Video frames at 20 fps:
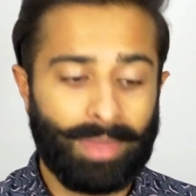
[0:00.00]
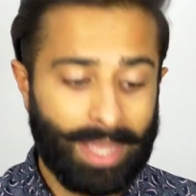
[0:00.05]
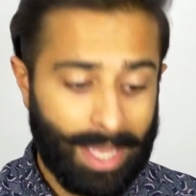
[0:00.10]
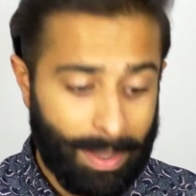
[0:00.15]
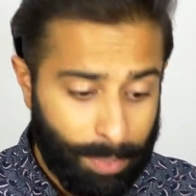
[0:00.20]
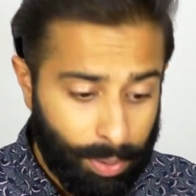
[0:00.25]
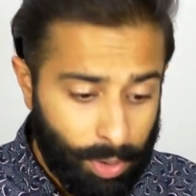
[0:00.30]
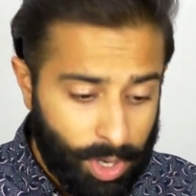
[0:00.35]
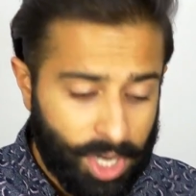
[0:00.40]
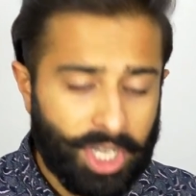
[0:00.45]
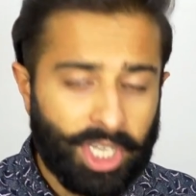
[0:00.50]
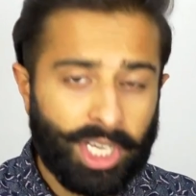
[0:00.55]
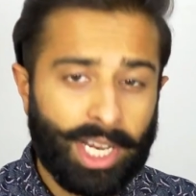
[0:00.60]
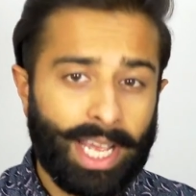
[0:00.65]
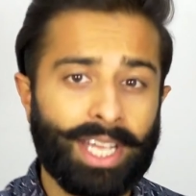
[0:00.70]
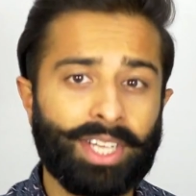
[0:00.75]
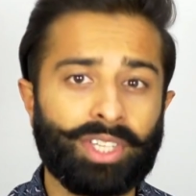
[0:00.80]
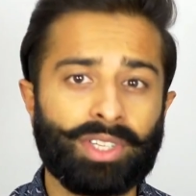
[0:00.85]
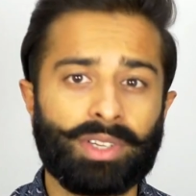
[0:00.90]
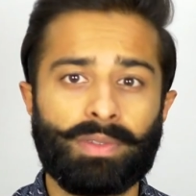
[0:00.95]
the
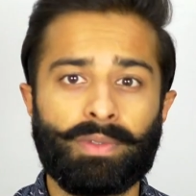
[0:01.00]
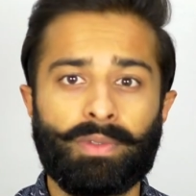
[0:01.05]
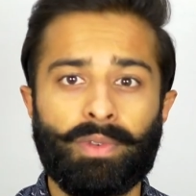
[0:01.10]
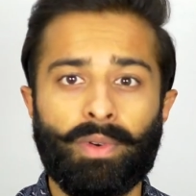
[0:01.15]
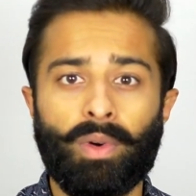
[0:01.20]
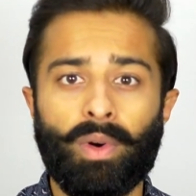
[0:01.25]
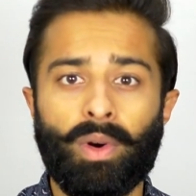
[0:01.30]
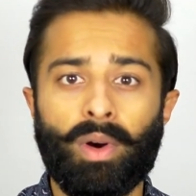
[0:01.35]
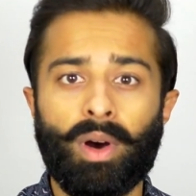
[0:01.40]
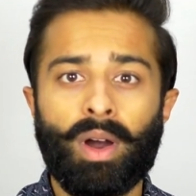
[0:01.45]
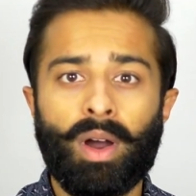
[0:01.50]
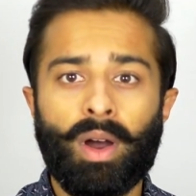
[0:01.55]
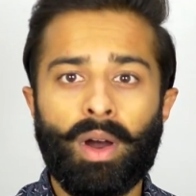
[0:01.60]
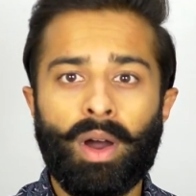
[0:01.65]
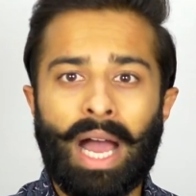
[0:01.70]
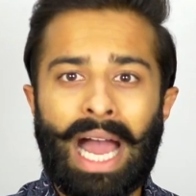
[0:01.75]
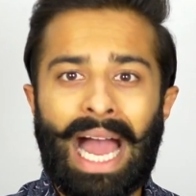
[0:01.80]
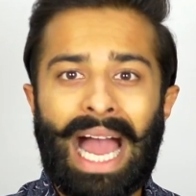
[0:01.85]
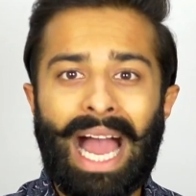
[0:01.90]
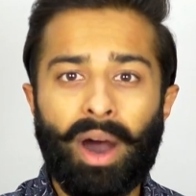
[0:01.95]
appreciation for
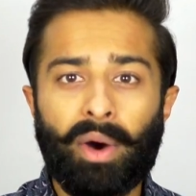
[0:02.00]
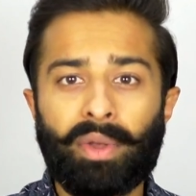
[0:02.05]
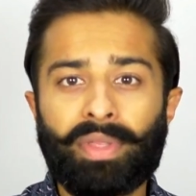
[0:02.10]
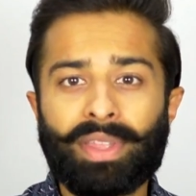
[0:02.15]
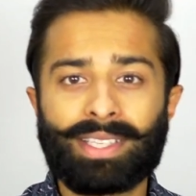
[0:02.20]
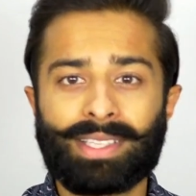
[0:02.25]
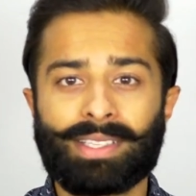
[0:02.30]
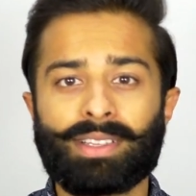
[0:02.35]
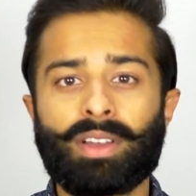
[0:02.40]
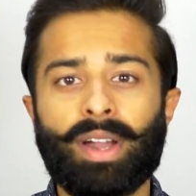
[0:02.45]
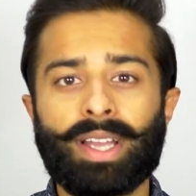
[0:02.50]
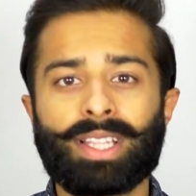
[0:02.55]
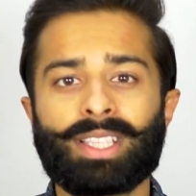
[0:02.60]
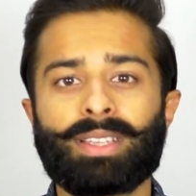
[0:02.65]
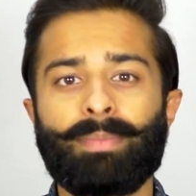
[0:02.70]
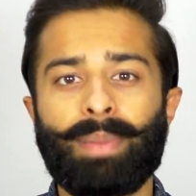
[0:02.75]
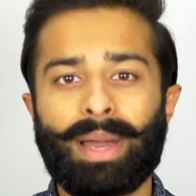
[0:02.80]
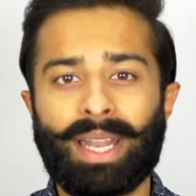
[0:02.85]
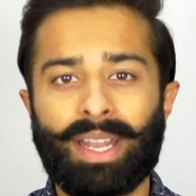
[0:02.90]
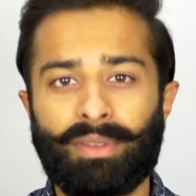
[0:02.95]
how this is going to
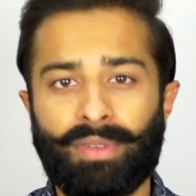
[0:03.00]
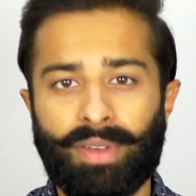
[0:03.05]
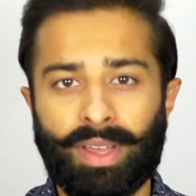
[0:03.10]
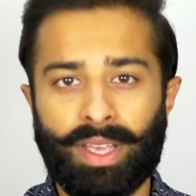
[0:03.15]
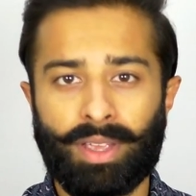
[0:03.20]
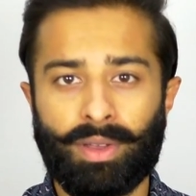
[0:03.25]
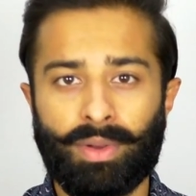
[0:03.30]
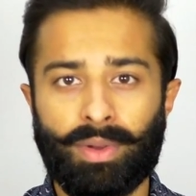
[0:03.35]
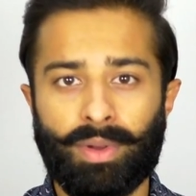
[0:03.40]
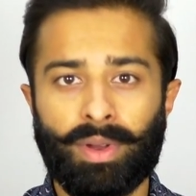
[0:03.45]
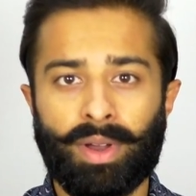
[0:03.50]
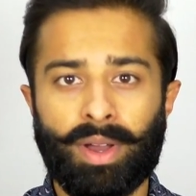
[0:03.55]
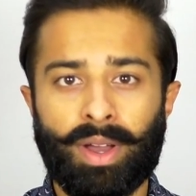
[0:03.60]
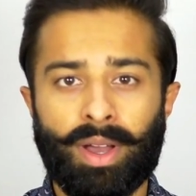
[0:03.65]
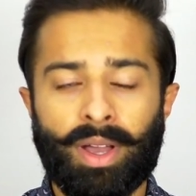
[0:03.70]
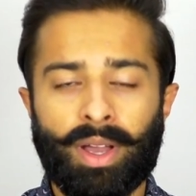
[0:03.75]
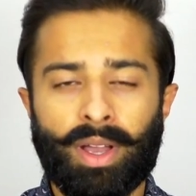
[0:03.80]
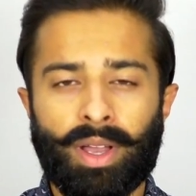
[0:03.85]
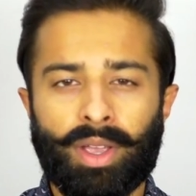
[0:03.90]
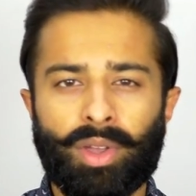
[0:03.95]
benefit you,
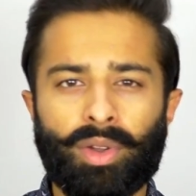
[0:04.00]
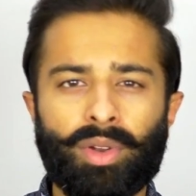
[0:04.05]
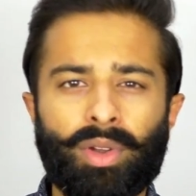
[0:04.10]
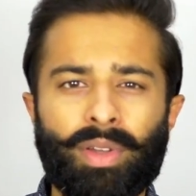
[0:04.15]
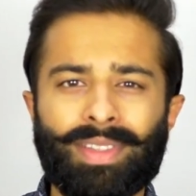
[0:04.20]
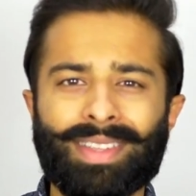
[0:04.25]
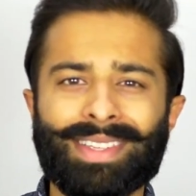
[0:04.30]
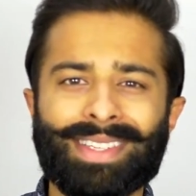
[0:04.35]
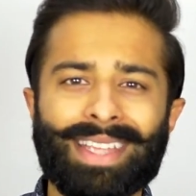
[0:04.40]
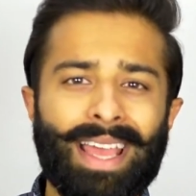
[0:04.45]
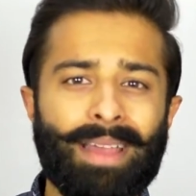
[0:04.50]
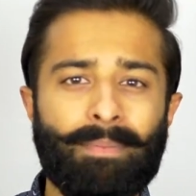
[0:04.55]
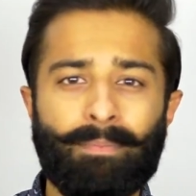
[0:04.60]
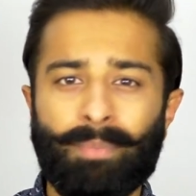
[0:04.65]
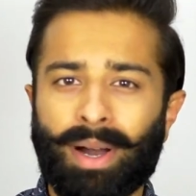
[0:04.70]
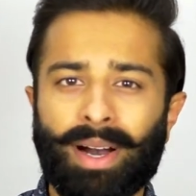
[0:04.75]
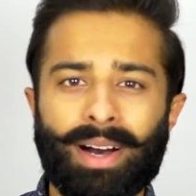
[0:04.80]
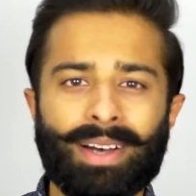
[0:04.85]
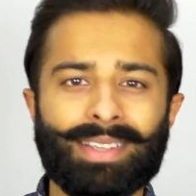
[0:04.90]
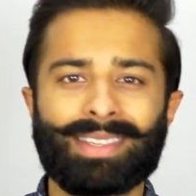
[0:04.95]
you're not the same
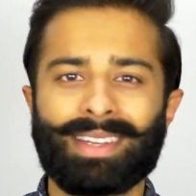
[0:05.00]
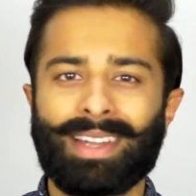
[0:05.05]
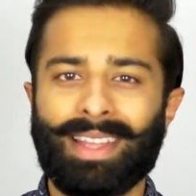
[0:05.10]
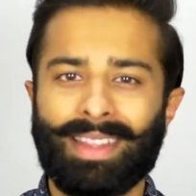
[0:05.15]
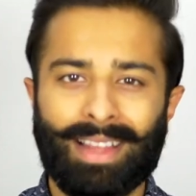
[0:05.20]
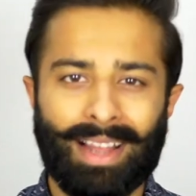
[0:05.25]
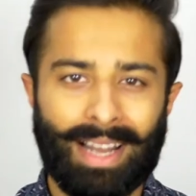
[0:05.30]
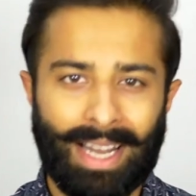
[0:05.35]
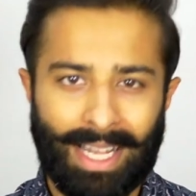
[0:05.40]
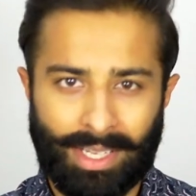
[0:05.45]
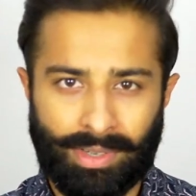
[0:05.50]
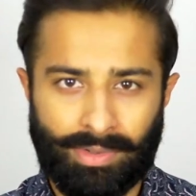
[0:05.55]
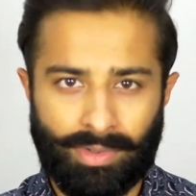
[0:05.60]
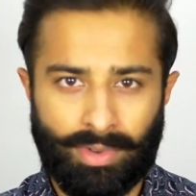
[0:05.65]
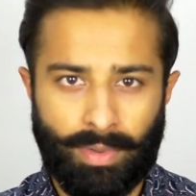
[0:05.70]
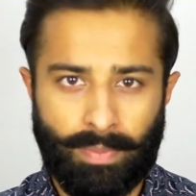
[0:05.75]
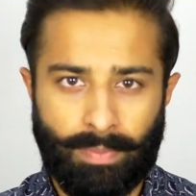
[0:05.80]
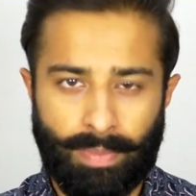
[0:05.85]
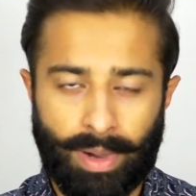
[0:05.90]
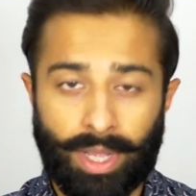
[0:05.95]
person in the
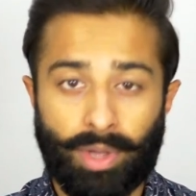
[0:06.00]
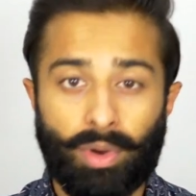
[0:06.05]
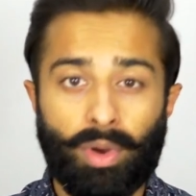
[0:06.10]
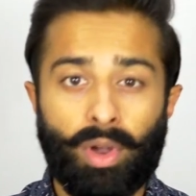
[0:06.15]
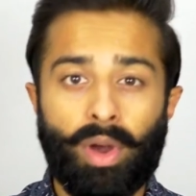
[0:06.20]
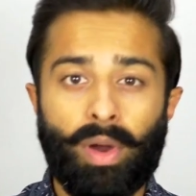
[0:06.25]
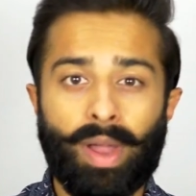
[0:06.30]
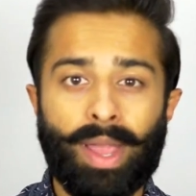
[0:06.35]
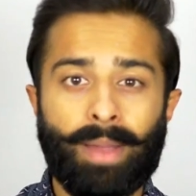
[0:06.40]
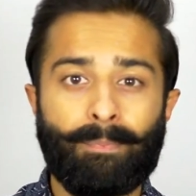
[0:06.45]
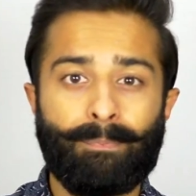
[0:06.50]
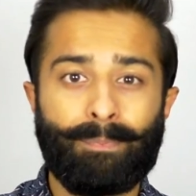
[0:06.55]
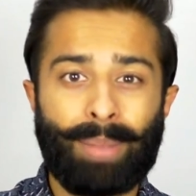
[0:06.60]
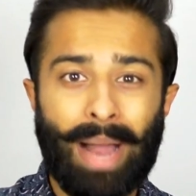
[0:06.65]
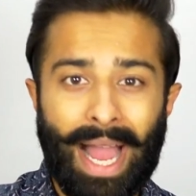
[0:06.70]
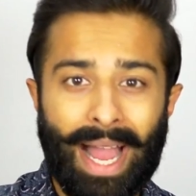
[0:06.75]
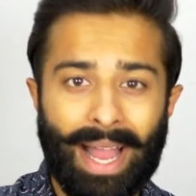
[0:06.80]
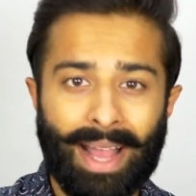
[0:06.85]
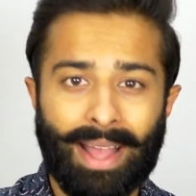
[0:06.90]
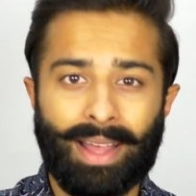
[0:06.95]
classroom, but you're going
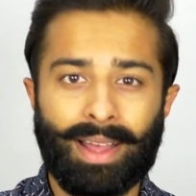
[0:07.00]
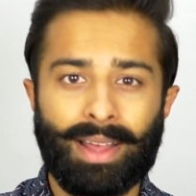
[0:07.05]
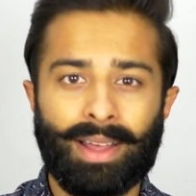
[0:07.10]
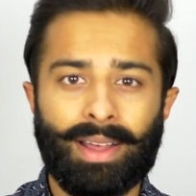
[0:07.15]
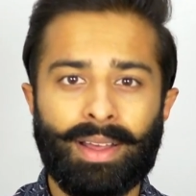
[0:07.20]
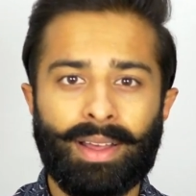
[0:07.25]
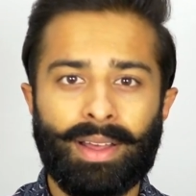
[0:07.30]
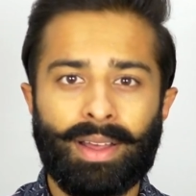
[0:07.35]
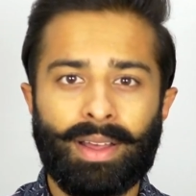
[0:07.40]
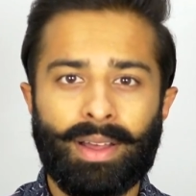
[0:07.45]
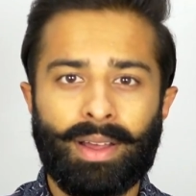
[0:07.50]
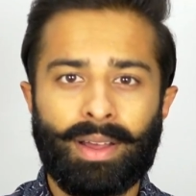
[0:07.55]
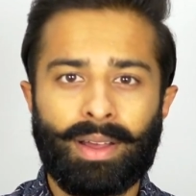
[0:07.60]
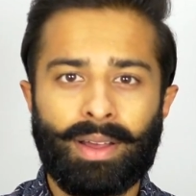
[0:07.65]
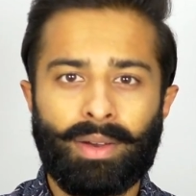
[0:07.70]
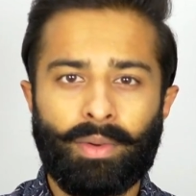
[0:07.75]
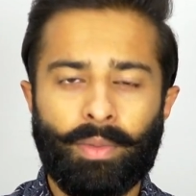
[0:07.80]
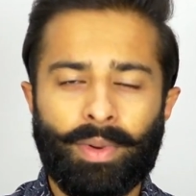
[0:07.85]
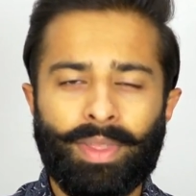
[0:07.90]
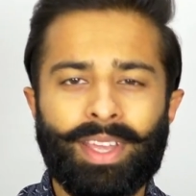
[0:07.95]
back
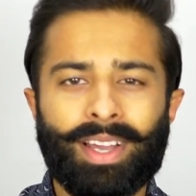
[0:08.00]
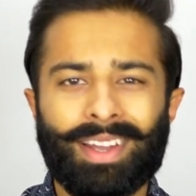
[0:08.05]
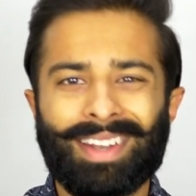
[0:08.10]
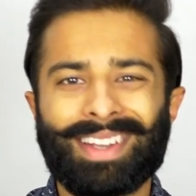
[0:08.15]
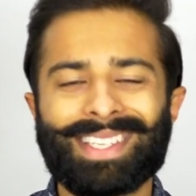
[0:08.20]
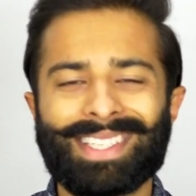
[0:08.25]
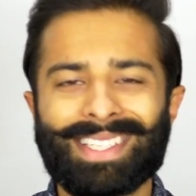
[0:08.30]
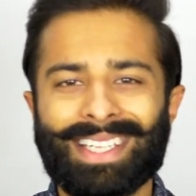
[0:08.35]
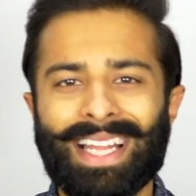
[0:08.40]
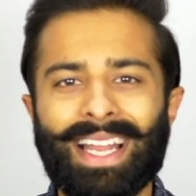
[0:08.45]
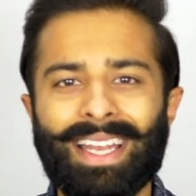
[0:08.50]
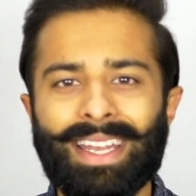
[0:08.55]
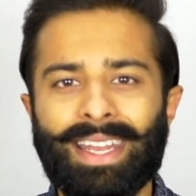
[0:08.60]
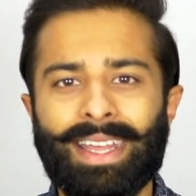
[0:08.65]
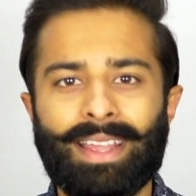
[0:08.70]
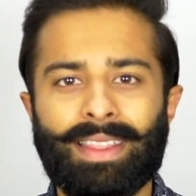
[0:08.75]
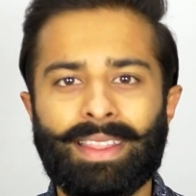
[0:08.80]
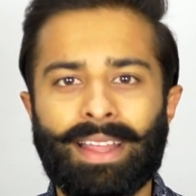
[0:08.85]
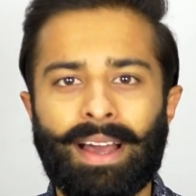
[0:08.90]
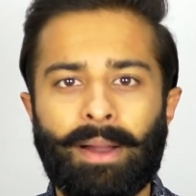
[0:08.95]
with the
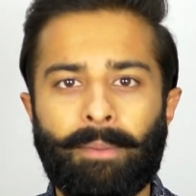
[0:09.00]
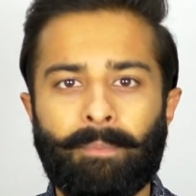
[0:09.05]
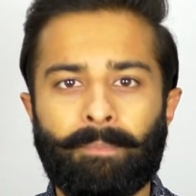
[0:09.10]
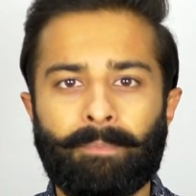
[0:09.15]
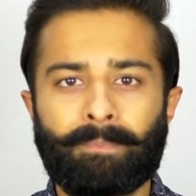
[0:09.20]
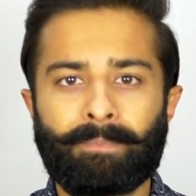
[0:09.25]
understanding that